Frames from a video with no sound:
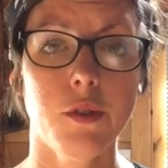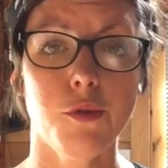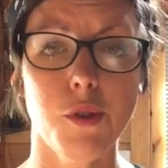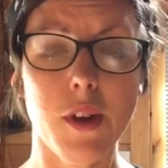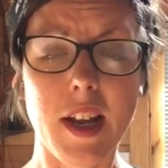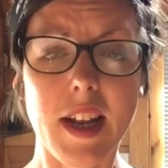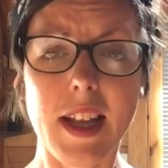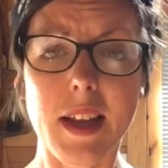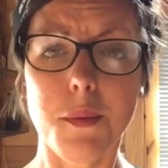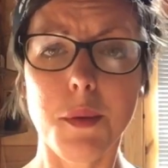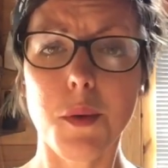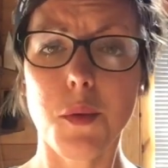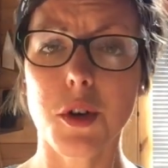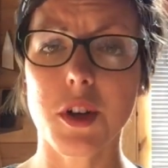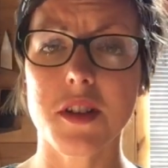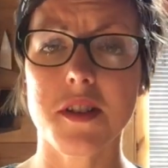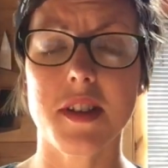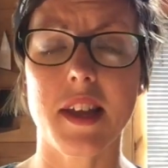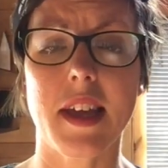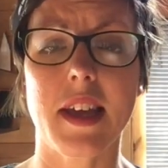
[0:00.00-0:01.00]
Really, we want
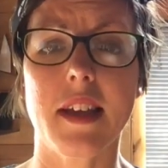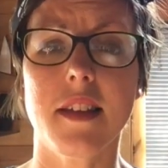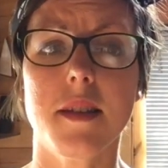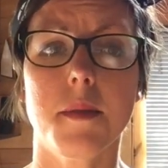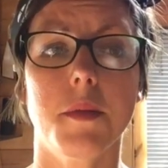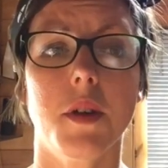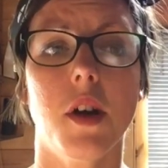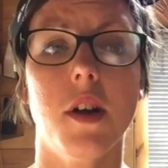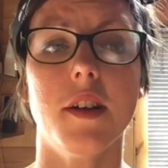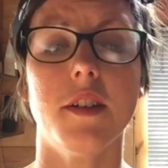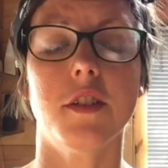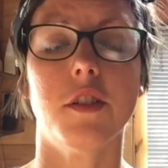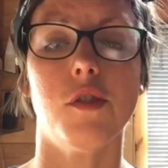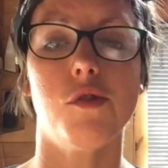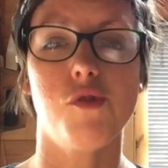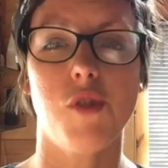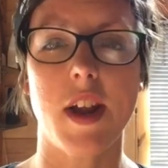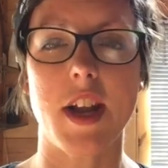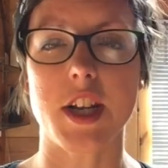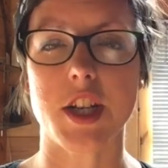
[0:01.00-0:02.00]
to see some nice,
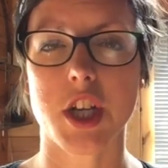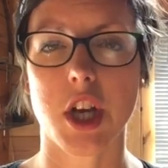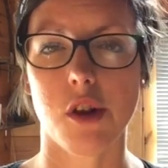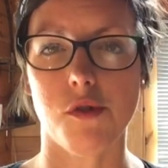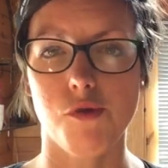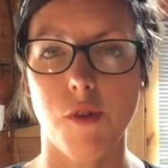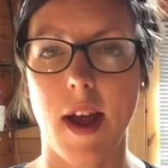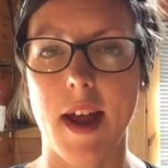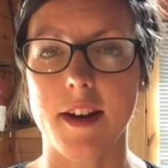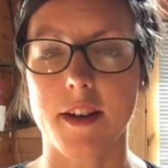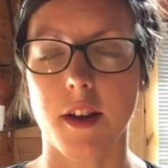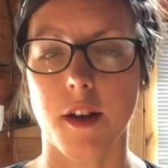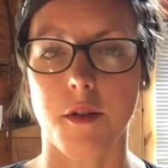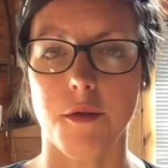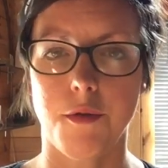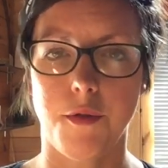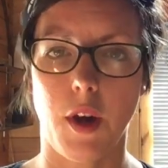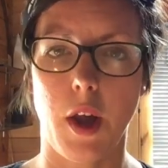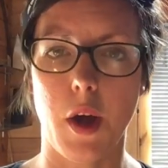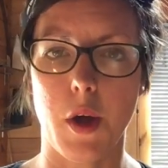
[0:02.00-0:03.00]
rich red
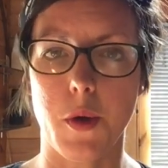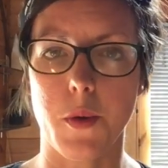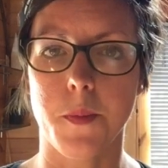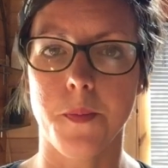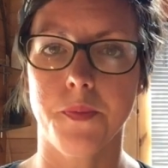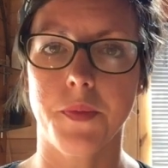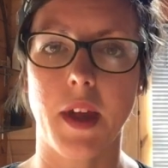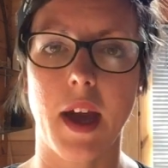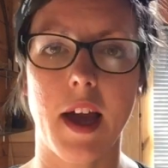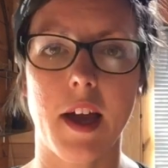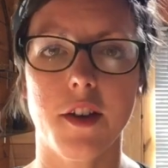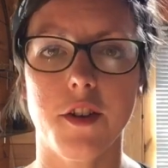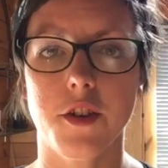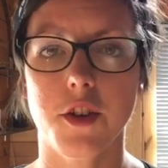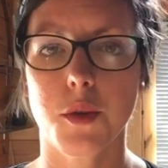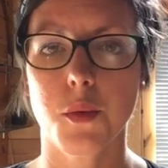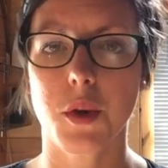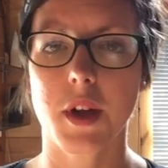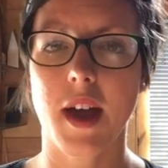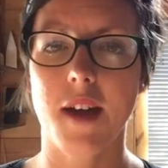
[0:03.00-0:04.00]
flow,
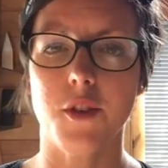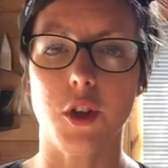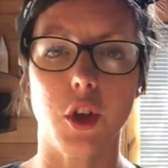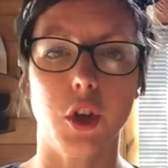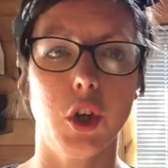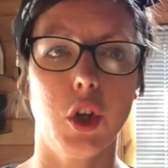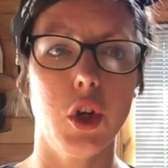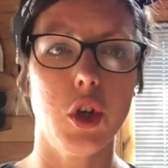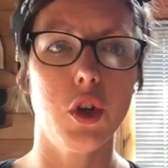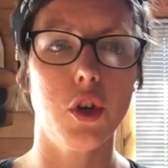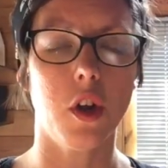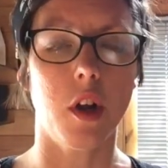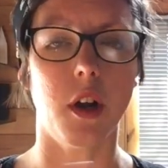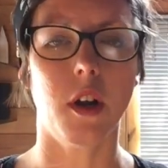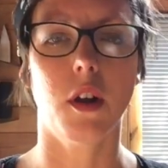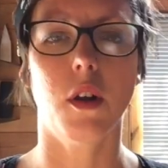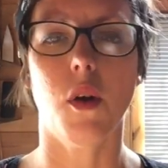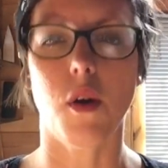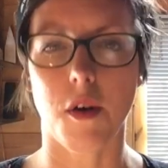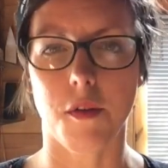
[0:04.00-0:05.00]
and you want to have a good
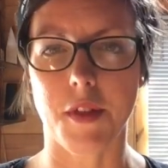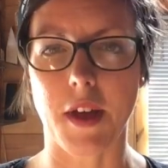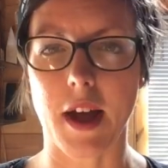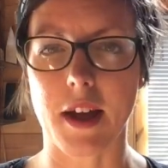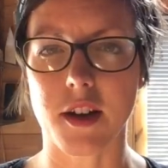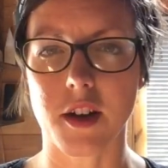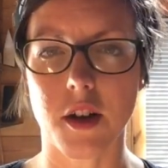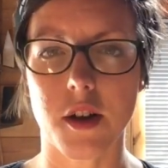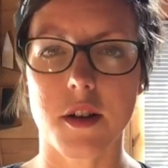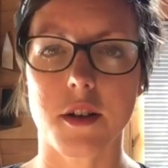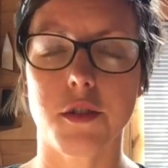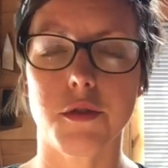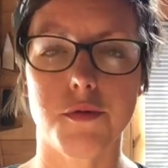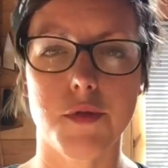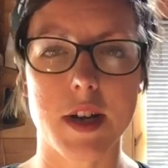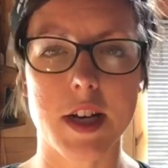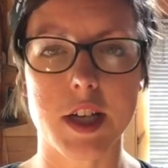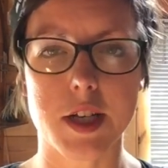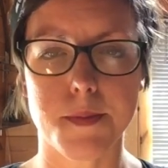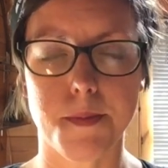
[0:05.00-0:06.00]
lot of that nice,
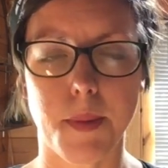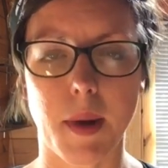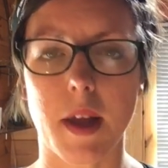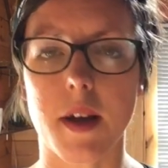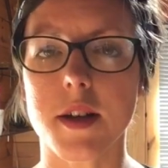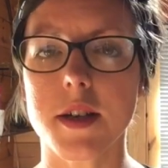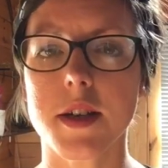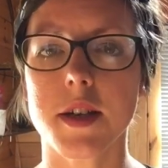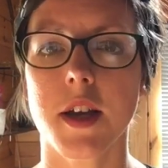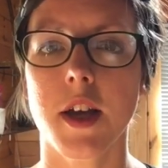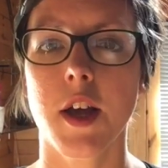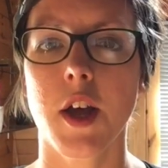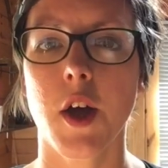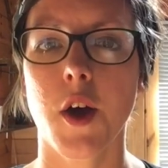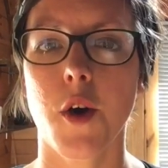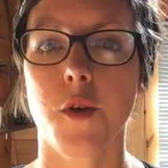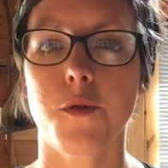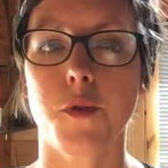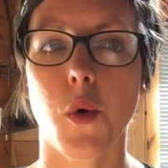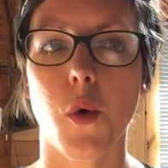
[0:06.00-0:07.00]
rich blood
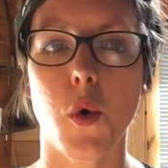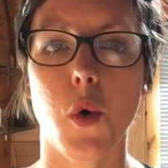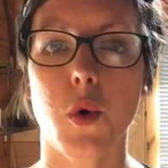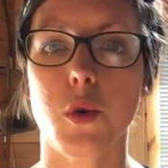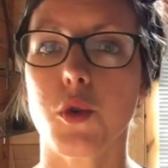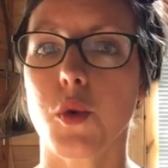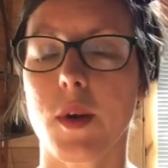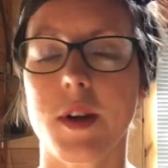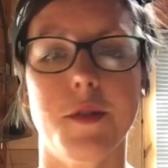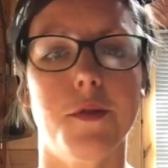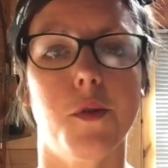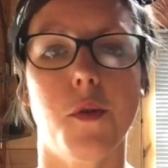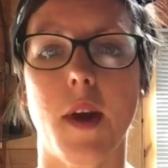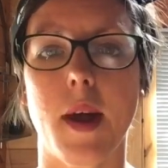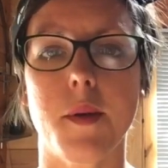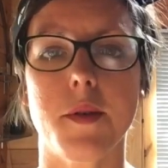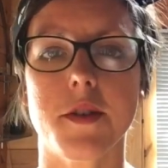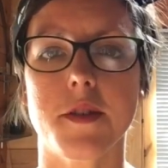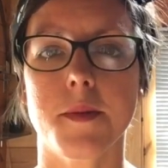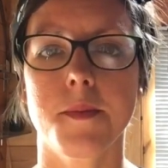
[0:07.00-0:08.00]
for 24
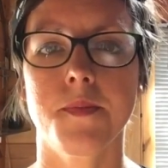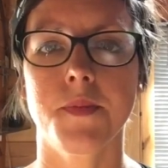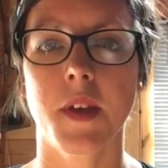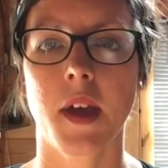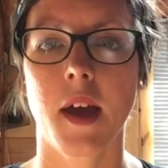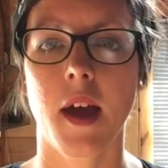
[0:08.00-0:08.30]
hours.